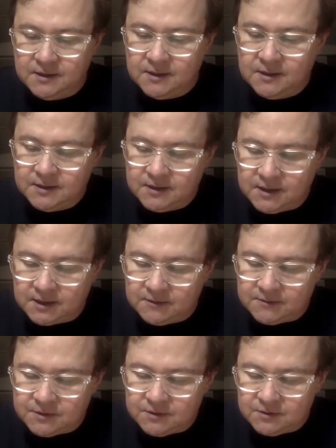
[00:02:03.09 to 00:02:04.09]

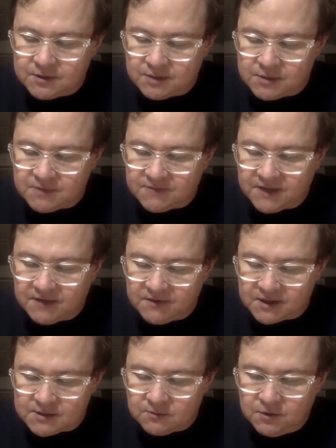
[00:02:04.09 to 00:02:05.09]
-2 times
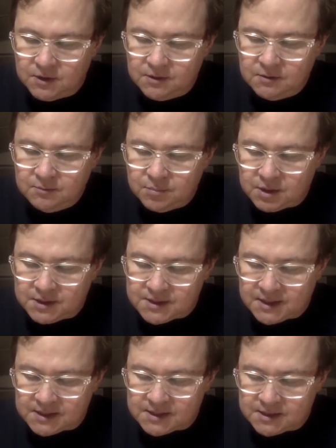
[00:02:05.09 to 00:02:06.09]
5x1 plus
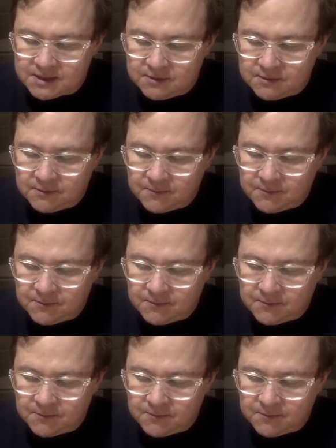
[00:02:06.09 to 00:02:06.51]
x2